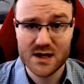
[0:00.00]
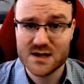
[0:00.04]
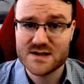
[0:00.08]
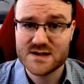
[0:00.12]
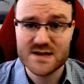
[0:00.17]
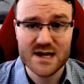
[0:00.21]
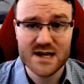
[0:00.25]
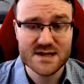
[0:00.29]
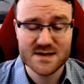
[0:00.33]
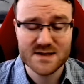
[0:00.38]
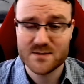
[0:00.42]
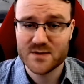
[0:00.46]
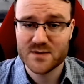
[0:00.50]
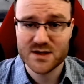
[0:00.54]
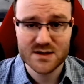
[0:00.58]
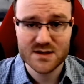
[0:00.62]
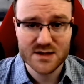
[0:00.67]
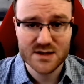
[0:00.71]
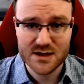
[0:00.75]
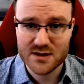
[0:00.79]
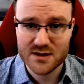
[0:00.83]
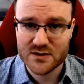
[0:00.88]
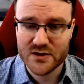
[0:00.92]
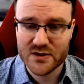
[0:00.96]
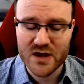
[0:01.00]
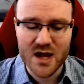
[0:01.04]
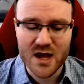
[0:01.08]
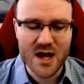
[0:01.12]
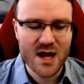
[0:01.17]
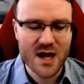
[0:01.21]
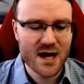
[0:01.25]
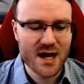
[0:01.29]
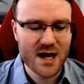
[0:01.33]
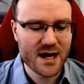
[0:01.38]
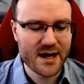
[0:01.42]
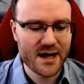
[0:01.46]
That's a big deal.
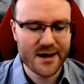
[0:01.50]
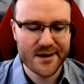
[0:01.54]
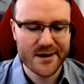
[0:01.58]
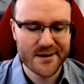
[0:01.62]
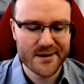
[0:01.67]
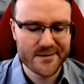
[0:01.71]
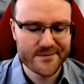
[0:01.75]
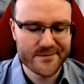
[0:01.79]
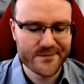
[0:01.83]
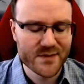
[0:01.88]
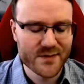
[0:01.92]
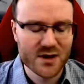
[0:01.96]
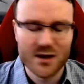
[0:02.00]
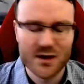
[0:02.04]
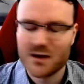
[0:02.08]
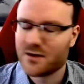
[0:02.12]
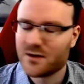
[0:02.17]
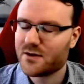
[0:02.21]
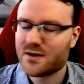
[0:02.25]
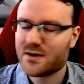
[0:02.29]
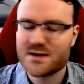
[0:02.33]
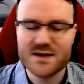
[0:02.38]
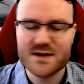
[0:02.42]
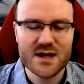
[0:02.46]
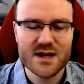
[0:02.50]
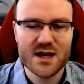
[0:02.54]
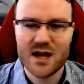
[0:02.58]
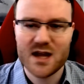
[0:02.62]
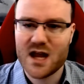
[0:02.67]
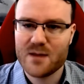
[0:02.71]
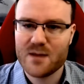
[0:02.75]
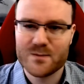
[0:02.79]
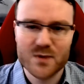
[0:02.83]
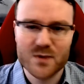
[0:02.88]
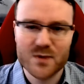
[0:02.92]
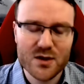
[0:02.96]
There's
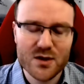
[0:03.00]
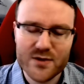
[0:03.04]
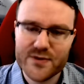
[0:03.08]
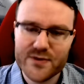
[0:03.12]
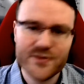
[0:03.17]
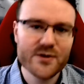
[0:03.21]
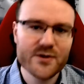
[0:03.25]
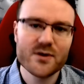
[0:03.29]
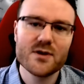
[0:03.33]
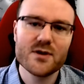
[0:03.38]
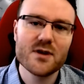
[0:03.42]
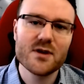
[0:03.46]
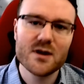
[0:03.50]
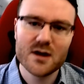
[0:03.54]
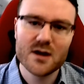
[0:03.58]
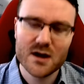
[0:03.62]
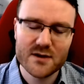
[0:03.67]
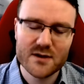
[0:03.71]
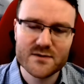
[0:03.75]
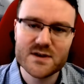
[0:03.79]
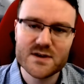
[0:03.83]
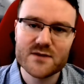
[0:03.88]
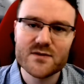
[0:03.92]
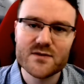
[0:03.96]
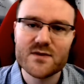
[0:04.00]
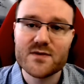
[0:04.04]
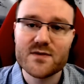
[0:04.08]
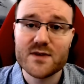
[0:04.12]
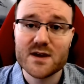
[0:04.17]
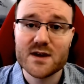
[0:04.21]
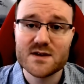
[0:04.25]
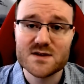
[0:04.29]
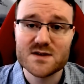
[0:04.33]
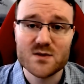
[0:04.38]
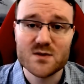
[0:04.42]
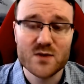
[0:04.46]
a plethora of different
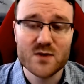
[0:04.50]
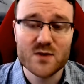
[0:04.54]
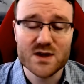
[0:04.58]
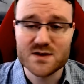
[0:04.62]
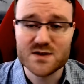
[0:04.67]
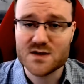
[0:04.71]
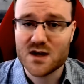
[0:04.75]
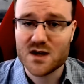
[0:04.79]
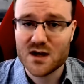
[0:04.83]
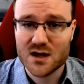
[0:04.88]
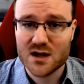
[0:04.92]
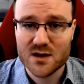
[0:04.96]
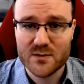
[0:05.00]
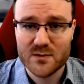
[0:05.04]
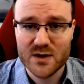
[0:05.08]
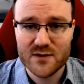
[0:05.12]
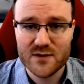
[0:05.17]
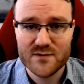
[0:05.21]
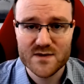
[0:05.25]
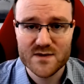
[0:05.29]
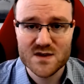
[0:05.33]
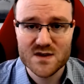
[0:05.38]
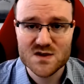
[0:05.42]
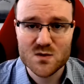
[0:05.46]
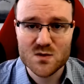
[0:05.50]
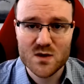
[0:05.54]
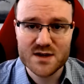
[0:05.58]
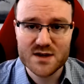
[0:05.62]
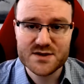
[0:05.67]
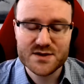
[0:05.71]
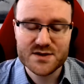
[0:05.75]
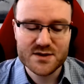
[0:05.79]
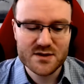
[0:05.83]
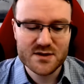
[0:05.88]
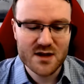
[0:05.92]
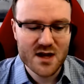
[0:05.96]
things that we could talk about for this
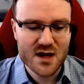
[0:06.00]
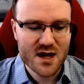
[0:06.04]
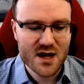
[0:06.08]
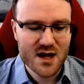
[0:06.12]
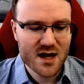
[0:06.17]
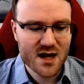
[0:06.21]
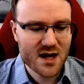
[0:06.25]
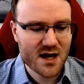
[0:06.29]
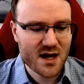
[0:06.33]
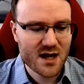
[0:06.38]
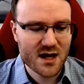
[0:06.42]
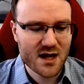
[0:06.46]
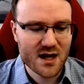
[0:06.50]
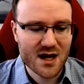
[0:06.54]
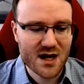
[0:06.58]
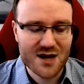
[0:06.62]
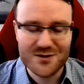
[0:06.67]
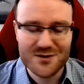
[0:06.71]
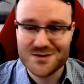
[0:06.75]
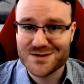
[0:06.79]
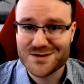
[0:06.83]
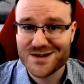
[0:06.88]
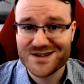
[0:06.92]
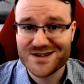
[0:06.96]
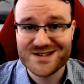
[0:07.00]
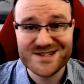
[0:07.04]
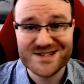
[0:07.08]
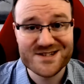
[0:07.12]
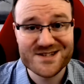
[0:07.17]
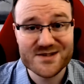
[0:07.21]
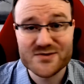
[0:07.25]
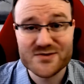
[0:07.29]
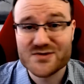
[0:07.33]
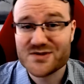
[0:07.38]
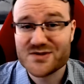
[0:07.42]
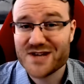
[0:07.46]
question. I would say
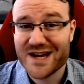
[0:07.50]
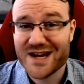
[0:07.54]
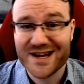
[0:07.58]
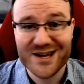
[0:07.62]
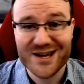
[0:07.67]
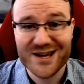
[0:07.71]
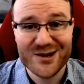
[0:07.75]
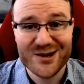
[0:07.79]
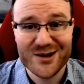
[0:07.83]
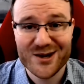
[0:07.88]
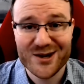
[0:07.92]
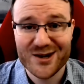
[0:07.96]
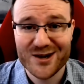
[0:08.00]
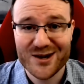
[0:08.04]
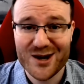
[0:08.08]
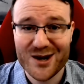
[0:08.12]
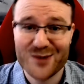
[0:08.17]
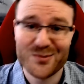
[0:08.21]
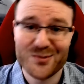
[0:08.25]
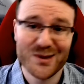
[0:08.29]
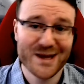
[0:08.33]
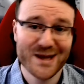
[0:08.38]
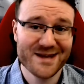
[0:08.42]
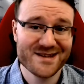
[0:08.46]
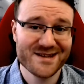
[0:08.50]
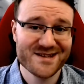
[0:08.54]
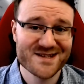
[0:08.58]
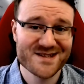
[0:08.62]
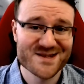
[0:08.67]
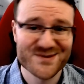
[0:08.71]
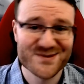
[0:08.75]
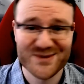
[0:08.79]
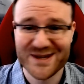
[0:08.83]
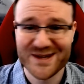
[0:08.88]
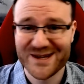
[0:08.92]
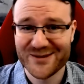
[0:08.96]
just check out our
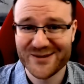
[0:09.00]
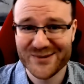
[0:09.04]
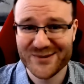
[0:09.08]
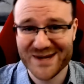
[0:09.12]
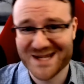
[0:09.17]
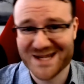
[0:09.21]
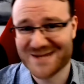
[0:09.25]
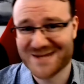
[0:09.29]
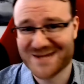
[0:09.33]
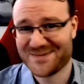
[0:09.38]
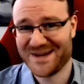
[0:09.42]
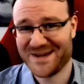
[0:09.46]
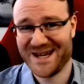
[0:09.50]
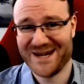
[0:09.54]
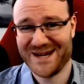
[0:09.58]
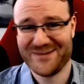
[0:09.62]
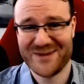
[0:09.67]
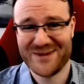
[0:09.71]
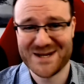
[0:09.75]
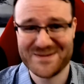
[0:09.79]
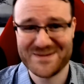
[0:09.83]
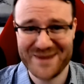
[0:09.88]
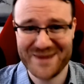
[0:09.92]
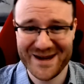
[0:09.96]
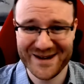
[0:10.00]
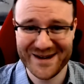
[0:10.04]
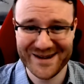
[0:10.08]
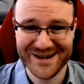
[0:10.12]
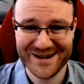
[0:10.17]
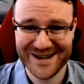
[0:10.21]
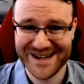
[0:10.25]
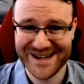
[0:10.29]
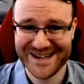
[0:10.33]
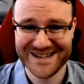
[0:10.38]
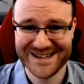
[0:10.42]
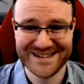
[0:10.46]
playlist. We explain it much better
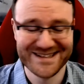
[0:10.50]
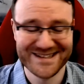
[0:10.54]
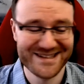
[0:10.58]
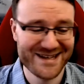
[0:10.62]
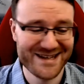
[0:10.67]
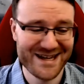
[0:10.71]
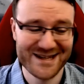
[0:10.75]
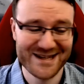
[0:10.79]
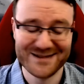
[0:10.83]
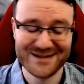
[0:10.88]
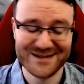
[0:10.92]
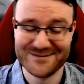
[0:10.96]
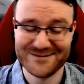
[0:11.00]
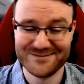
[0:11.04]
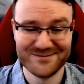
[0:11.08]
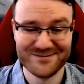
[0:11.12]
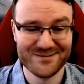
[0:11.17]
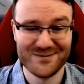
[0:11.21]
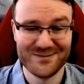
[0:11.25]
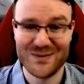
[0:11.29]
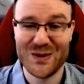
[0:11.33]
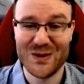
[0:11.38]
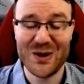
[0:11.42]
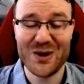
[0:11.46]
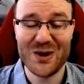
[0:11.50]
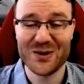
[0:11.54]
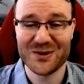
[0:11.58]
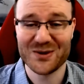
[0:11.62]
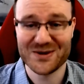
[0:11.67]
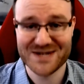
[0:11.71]
in longer